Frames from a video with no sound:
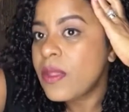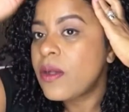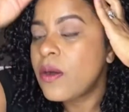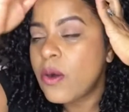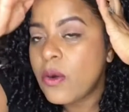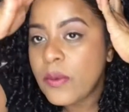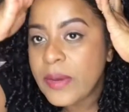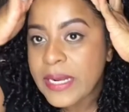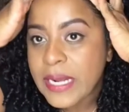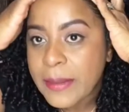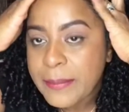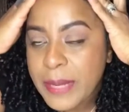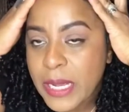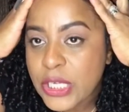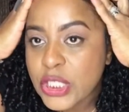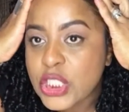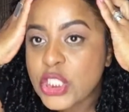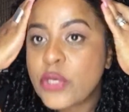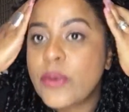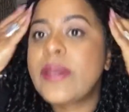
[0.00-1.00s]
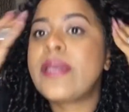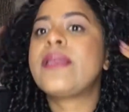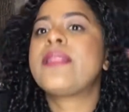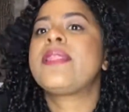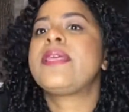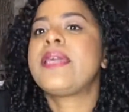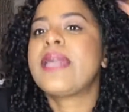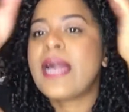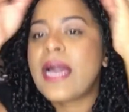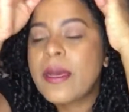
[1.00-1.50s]
Oh, and I'm not showing
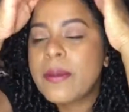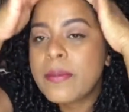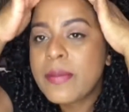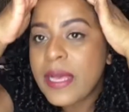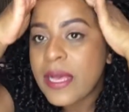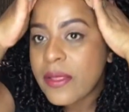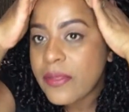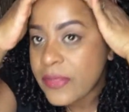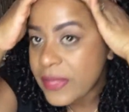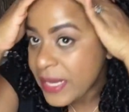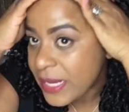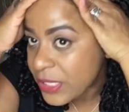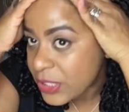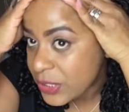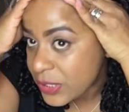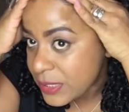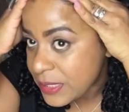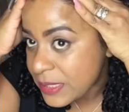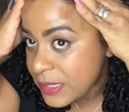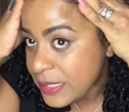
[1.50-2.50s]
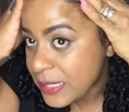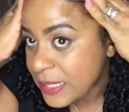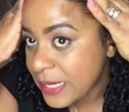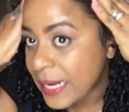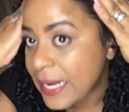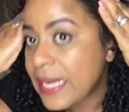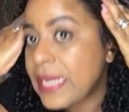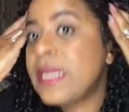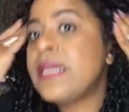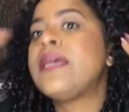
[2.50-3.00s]
the healthy edges
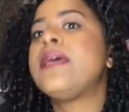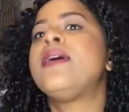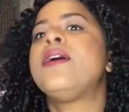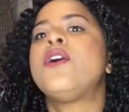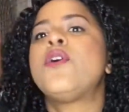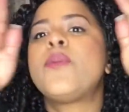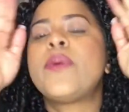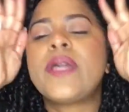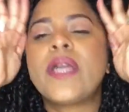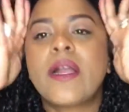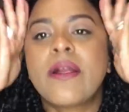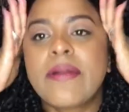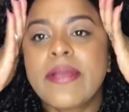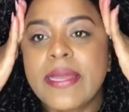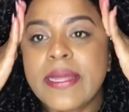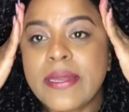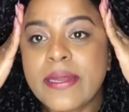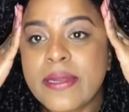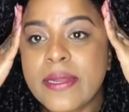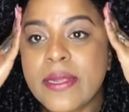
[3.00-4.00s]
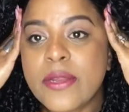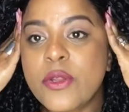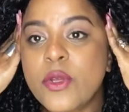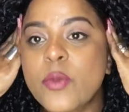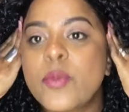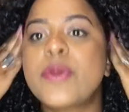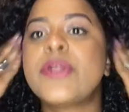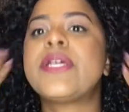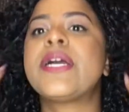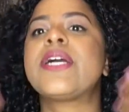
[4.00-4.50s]
today. We are in new
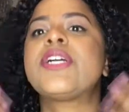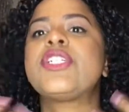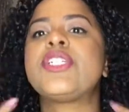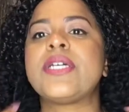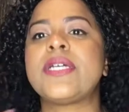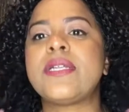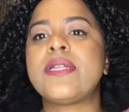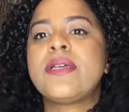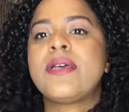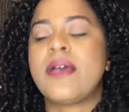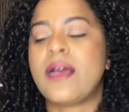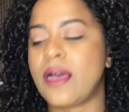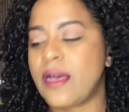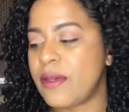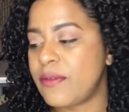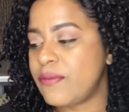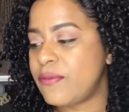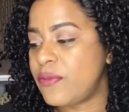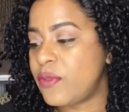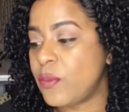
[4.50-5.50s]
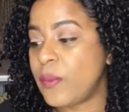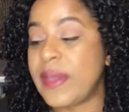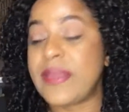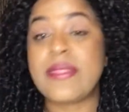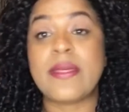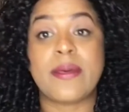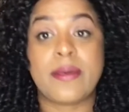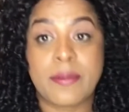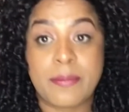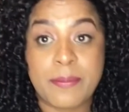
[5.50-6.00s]
production of the way
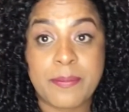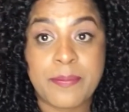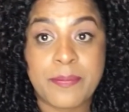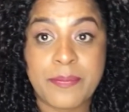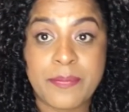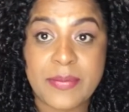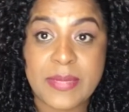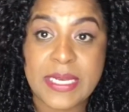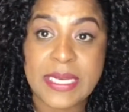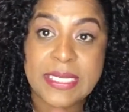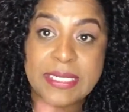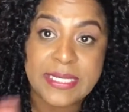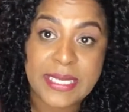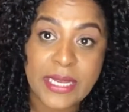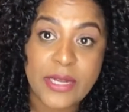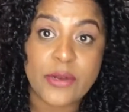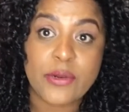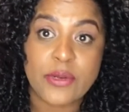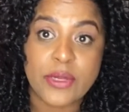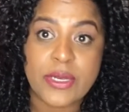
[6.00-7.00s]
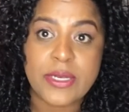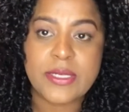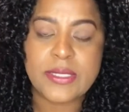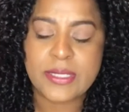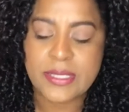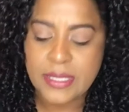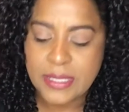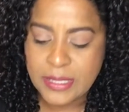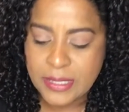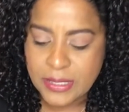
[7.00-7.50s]
the container looks.
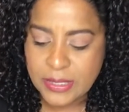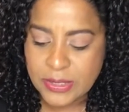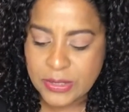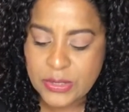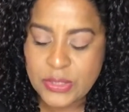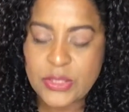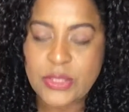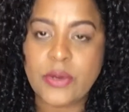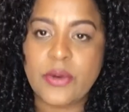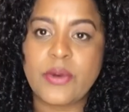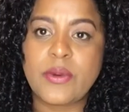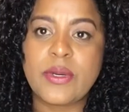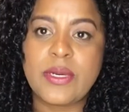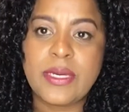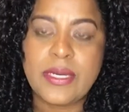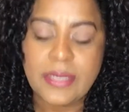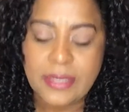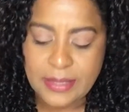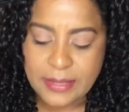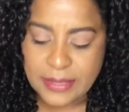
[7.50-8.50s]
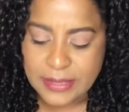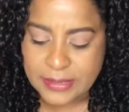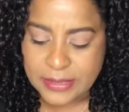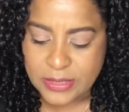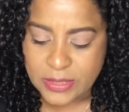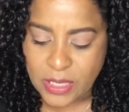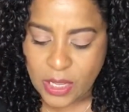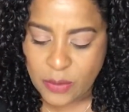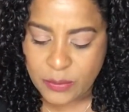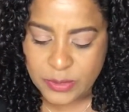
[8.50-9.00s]
So this
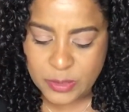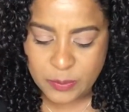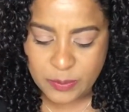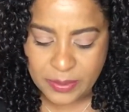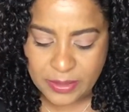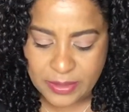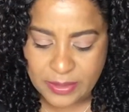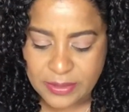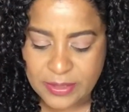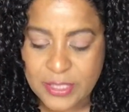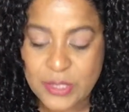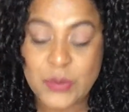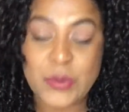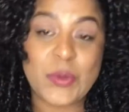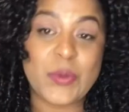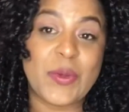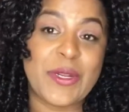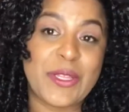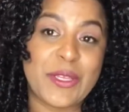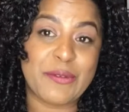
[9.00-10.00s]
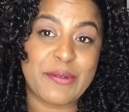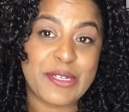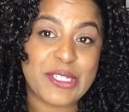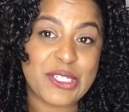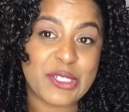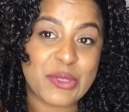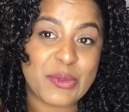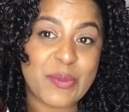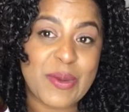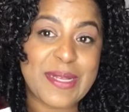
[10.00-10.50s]
has always been, this was one
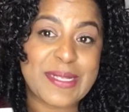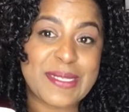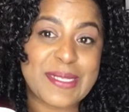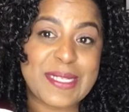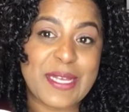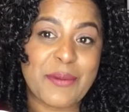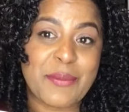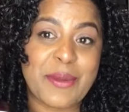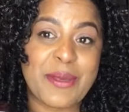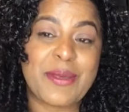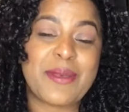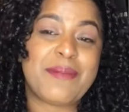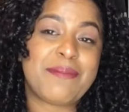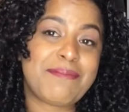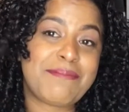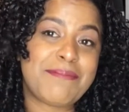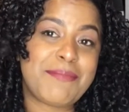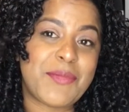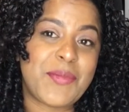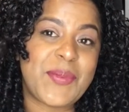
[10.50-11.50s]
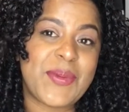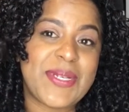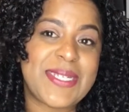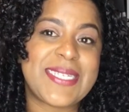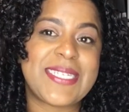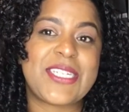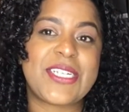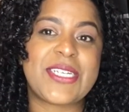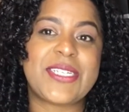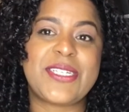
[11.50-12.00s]
original ones that we
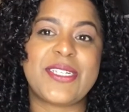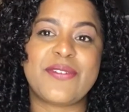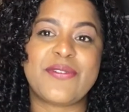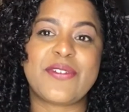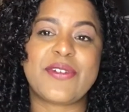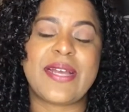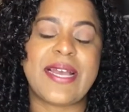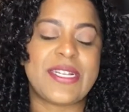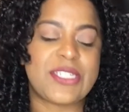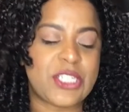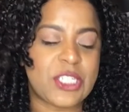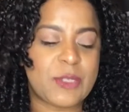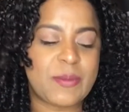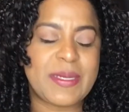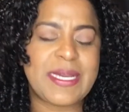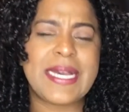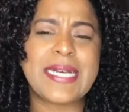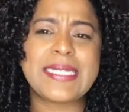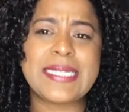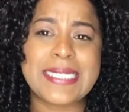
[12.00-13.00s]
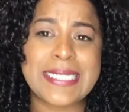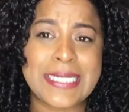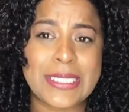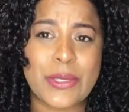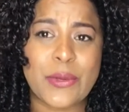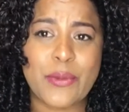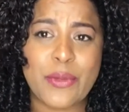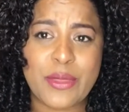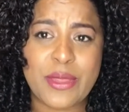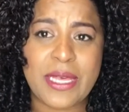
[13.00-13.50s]
suggested for edges because it's
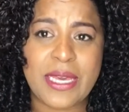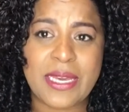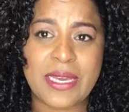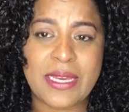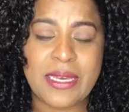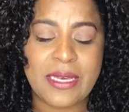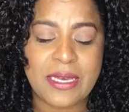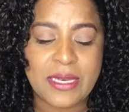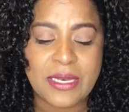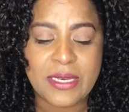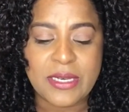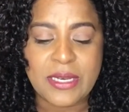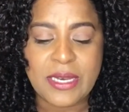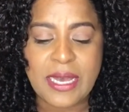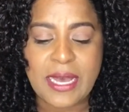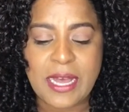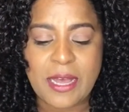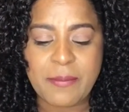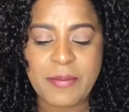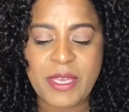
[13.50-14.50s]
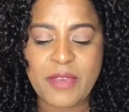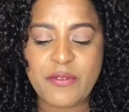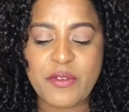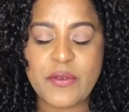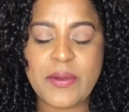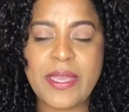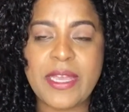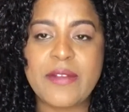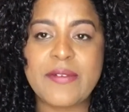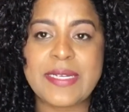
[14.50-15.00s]
so thick. If
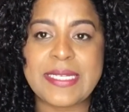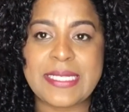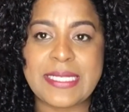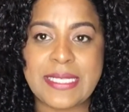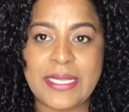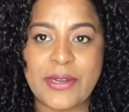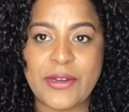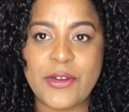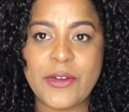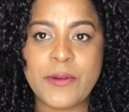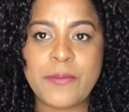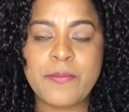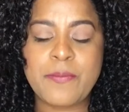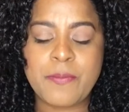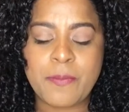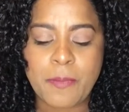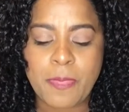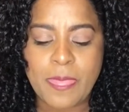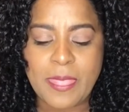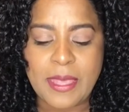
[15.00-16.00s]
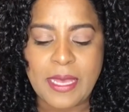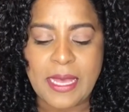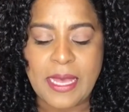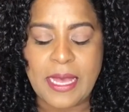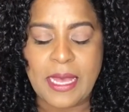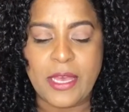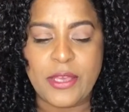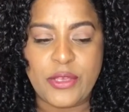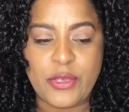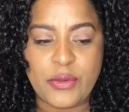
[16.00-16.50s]
your hair is thinner,
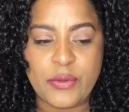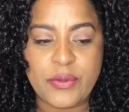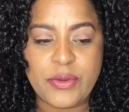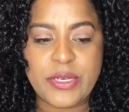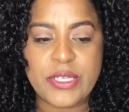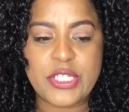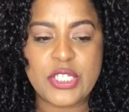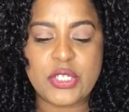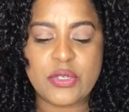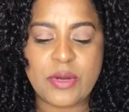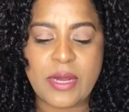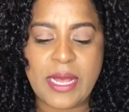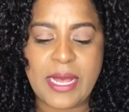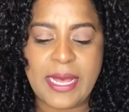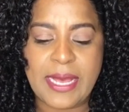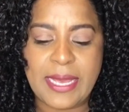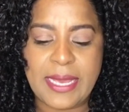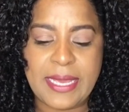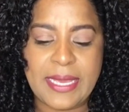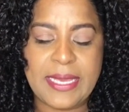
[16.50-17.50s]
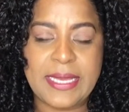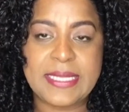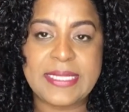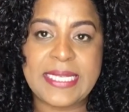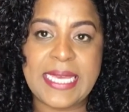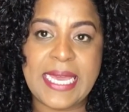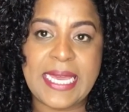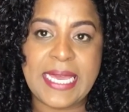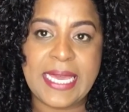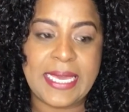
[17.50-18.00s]
you could try
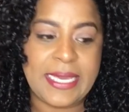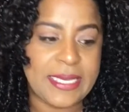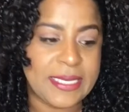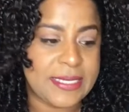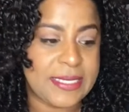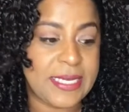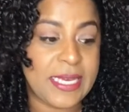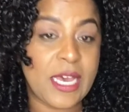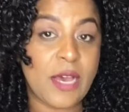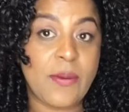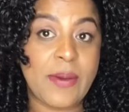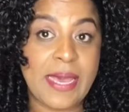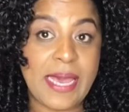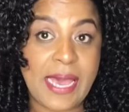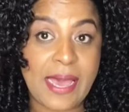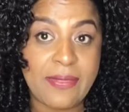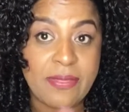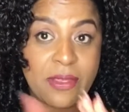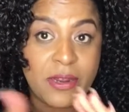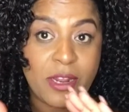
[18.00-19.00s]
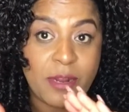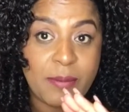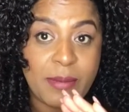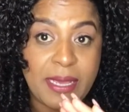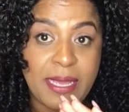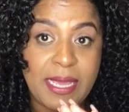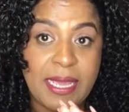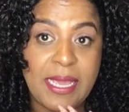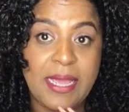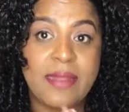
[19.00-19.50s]
taking, you see how I had that on my
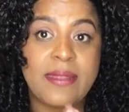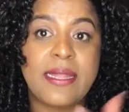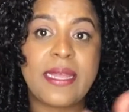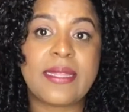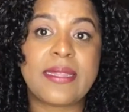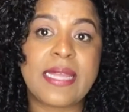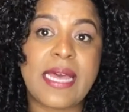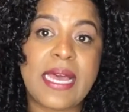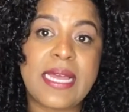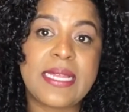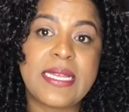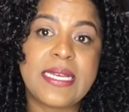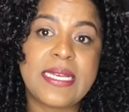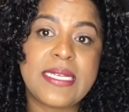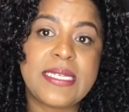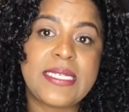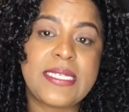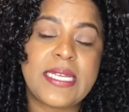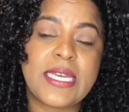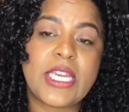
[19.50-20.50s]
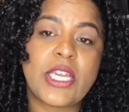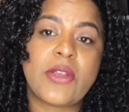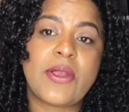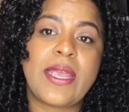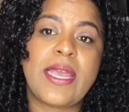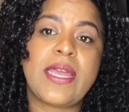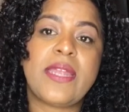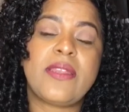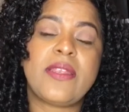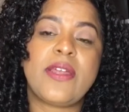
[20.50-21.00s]
hand like that? Stick your
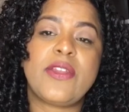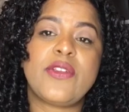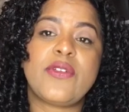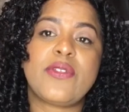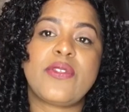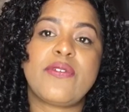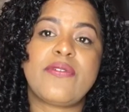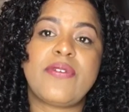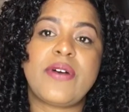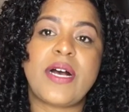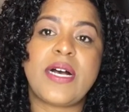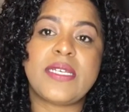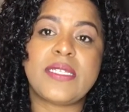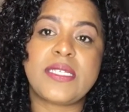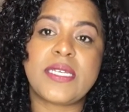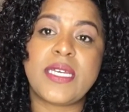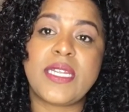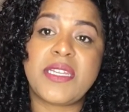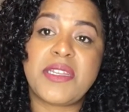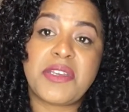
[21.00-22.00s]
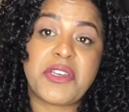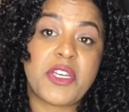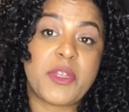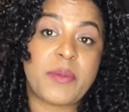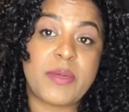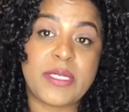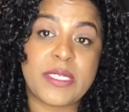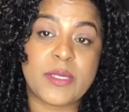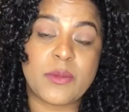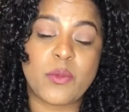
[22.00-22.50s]
hand under the faucet, it could
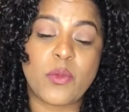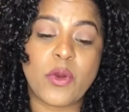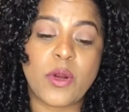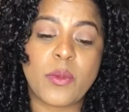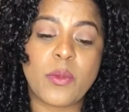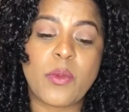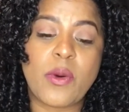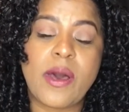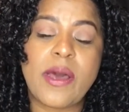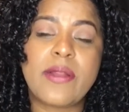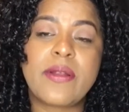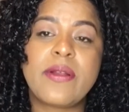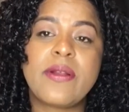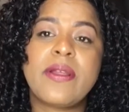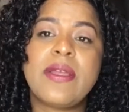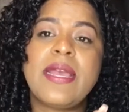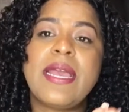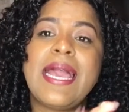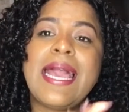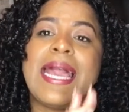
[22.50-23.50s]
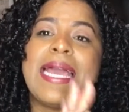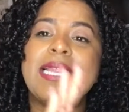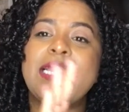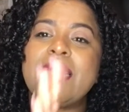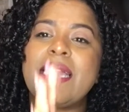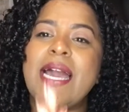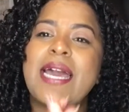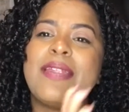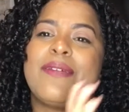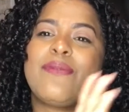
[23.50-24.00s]
be some warm water, and
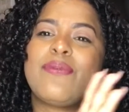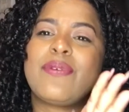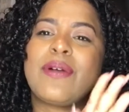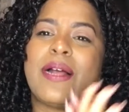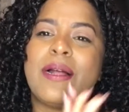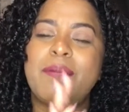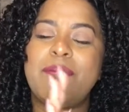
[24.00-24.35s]
kind of